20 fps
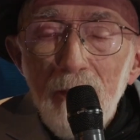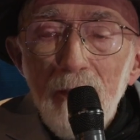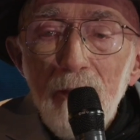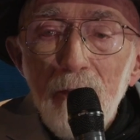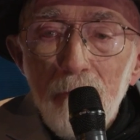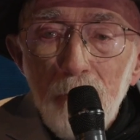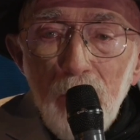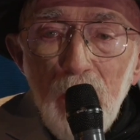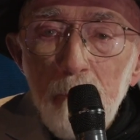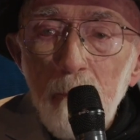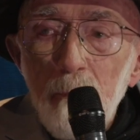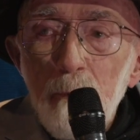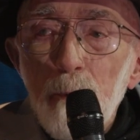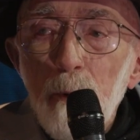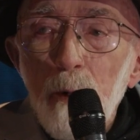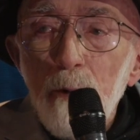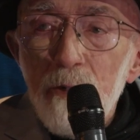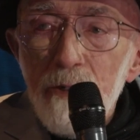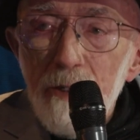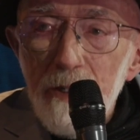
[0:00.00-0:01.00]
Feynman
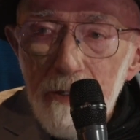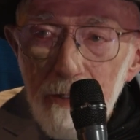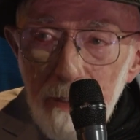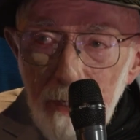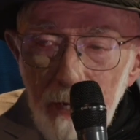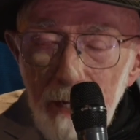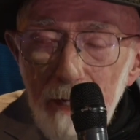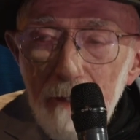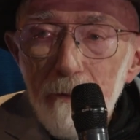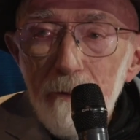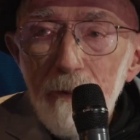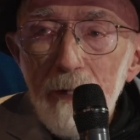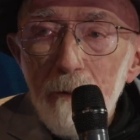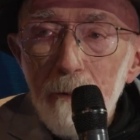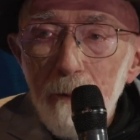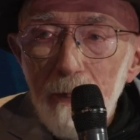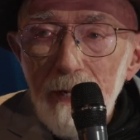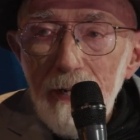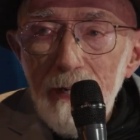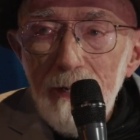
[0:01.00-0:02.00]
approach does not
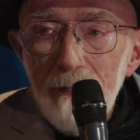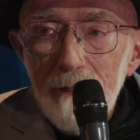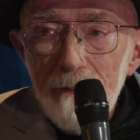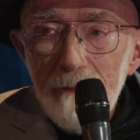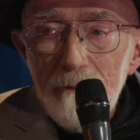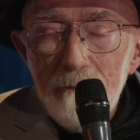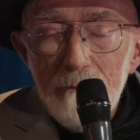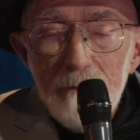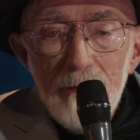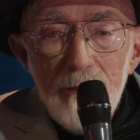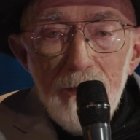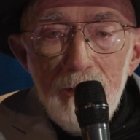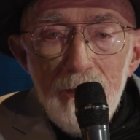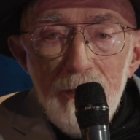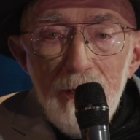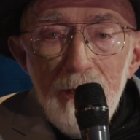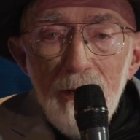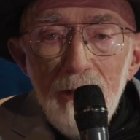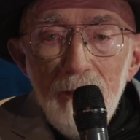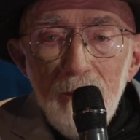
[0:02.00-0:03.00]
require
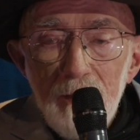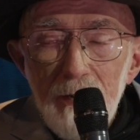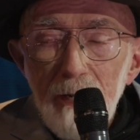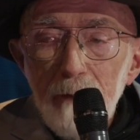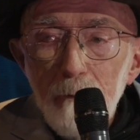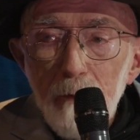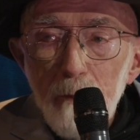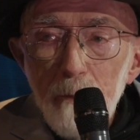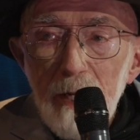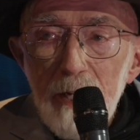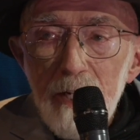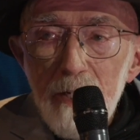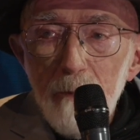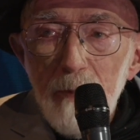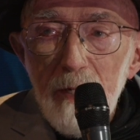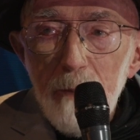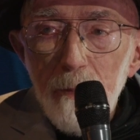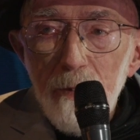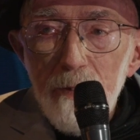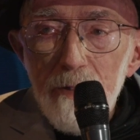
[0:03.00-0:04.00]
that information
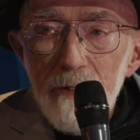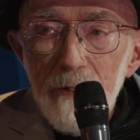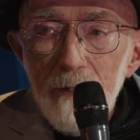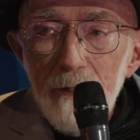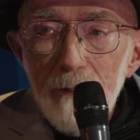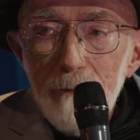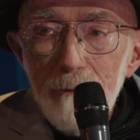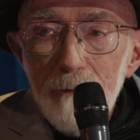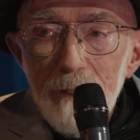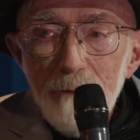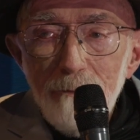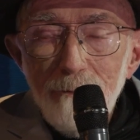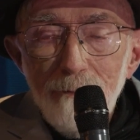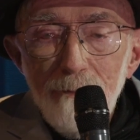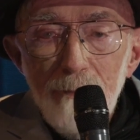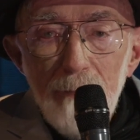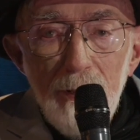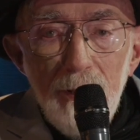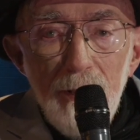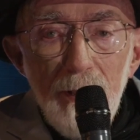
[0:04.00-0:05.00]
be preserved
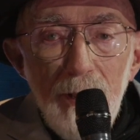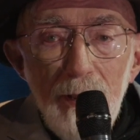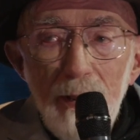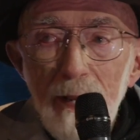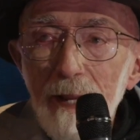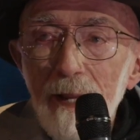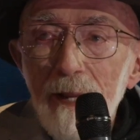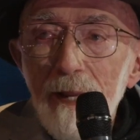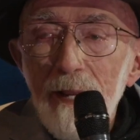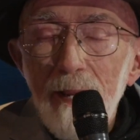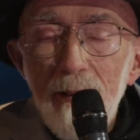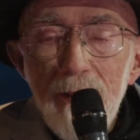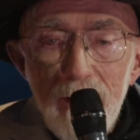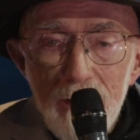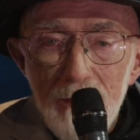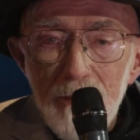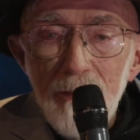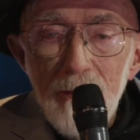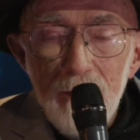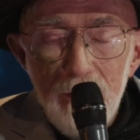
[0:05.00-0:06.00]

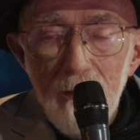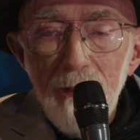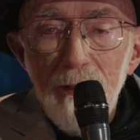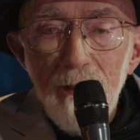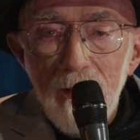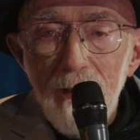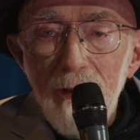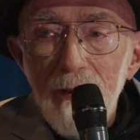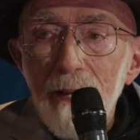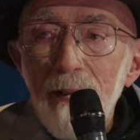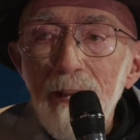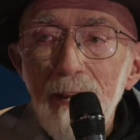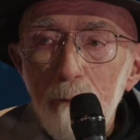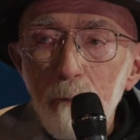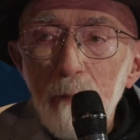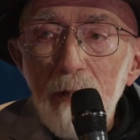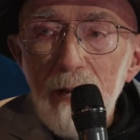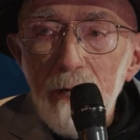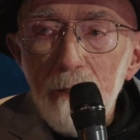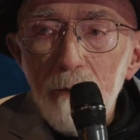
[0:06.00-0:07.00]
in
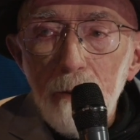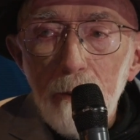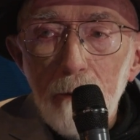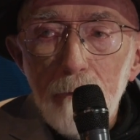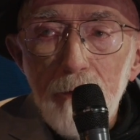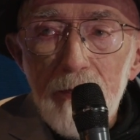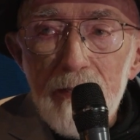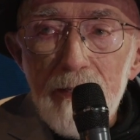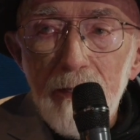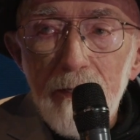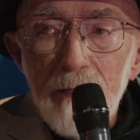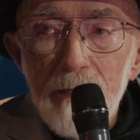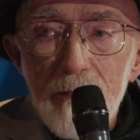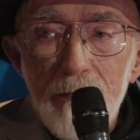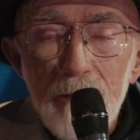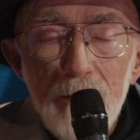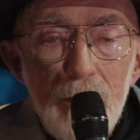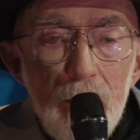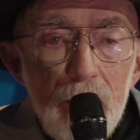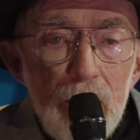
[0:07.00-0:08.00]
black hole physics,
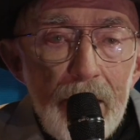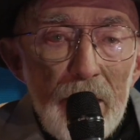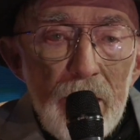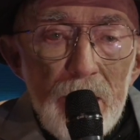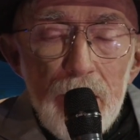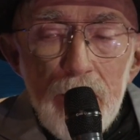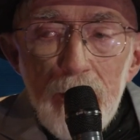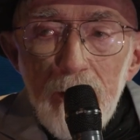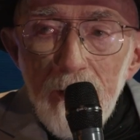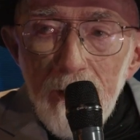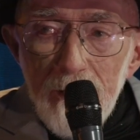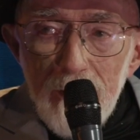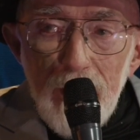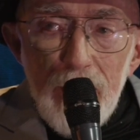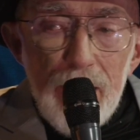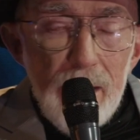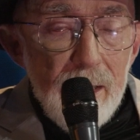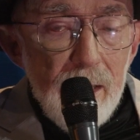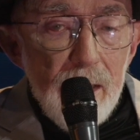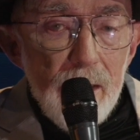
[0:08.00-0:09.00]
and
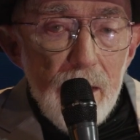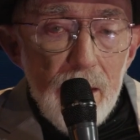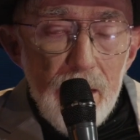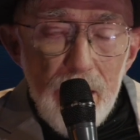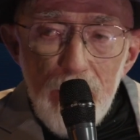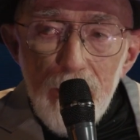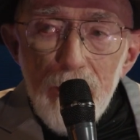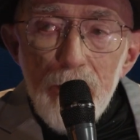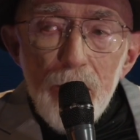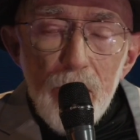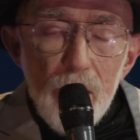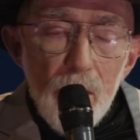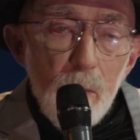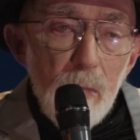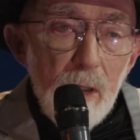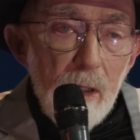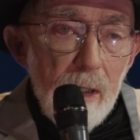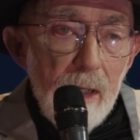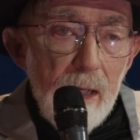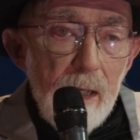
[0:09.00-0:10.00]
I tend to
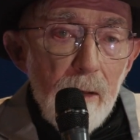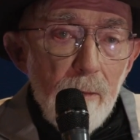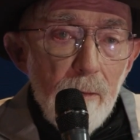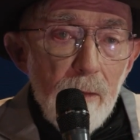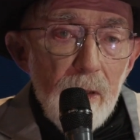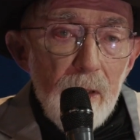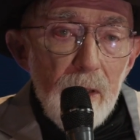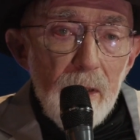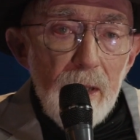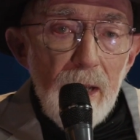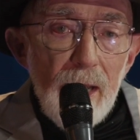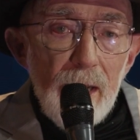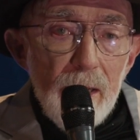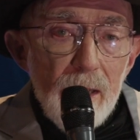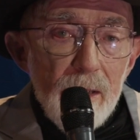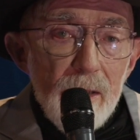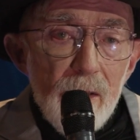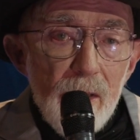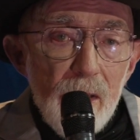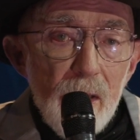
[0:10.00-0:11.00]
believe that that
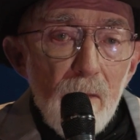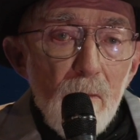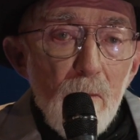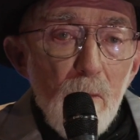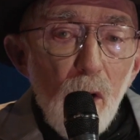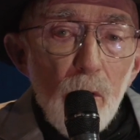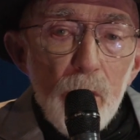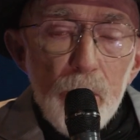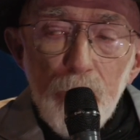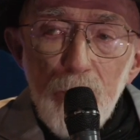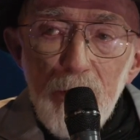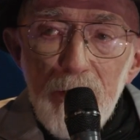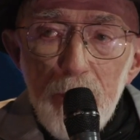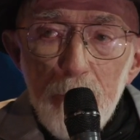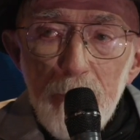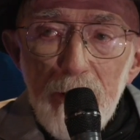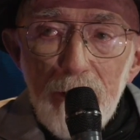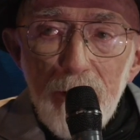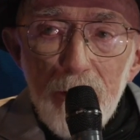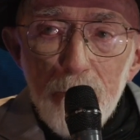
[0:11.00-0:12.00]
is the most
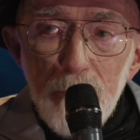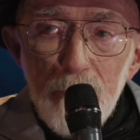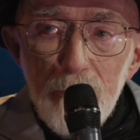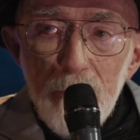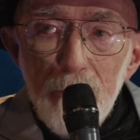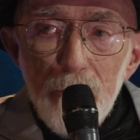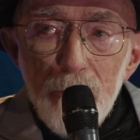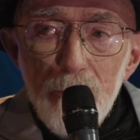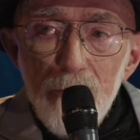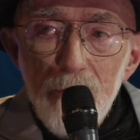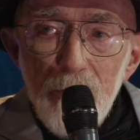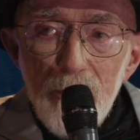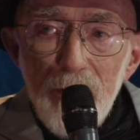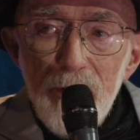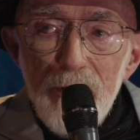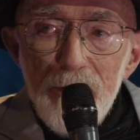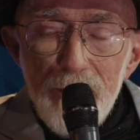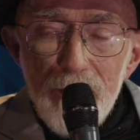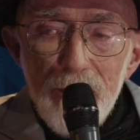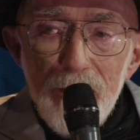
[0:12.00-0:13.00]
fundamental approach, and
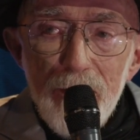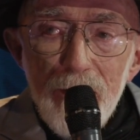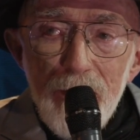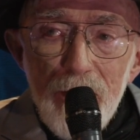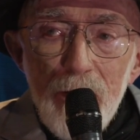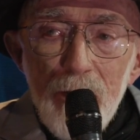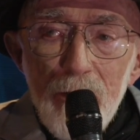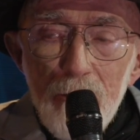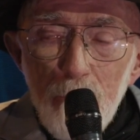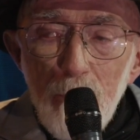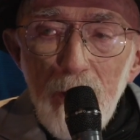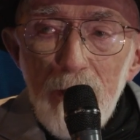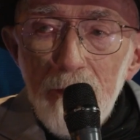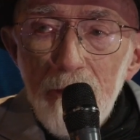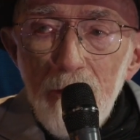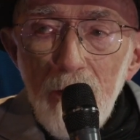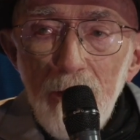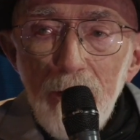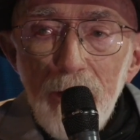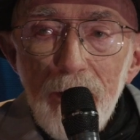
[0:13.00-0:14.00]
that my
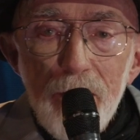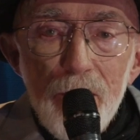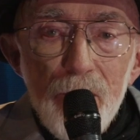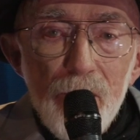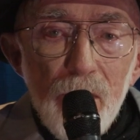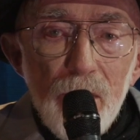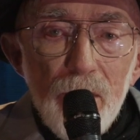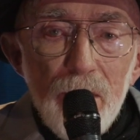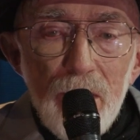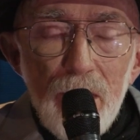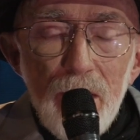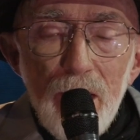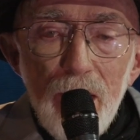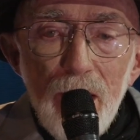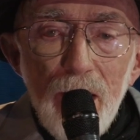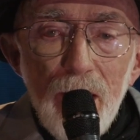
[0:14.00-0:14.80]
colleagues are